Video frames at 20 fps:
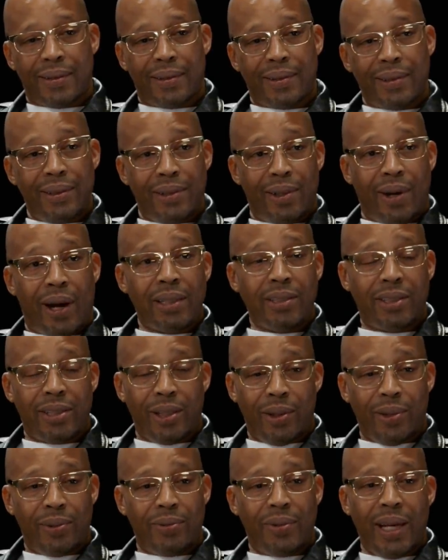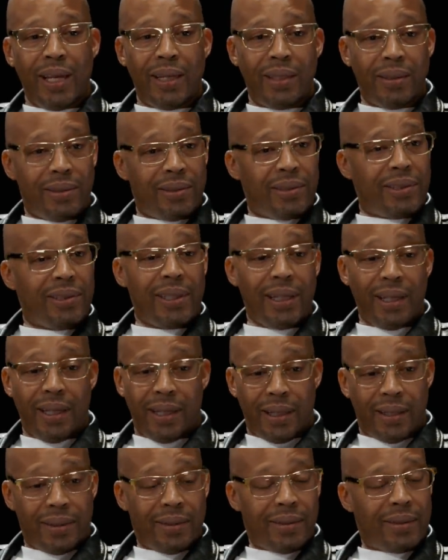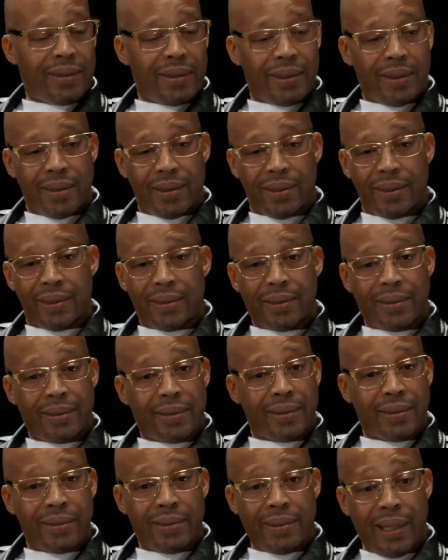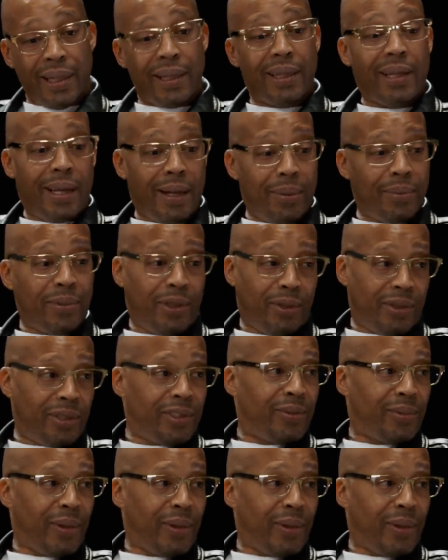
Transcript: you know, I told Nate, shit, nigga, come do this